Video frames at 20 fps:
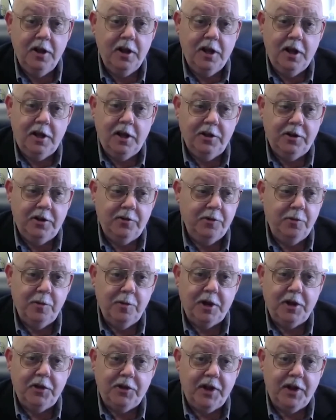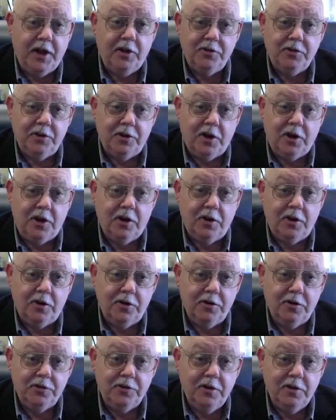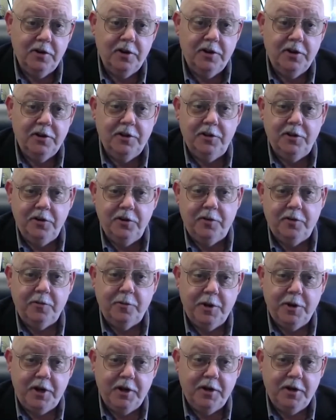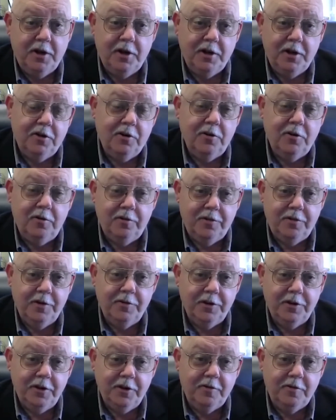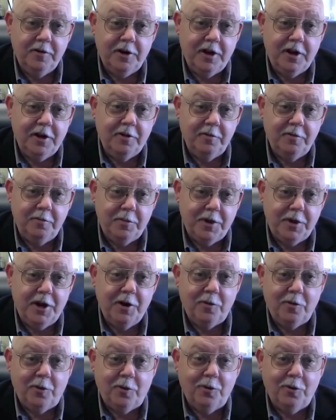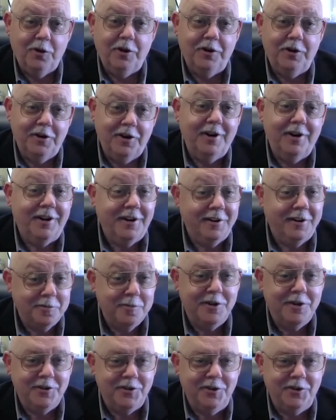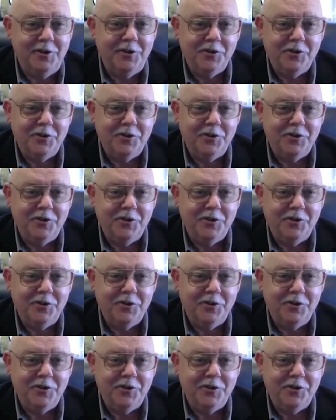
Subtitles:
and that if you make $1,000, then you have to pay 950 of it out in payroll and expenses.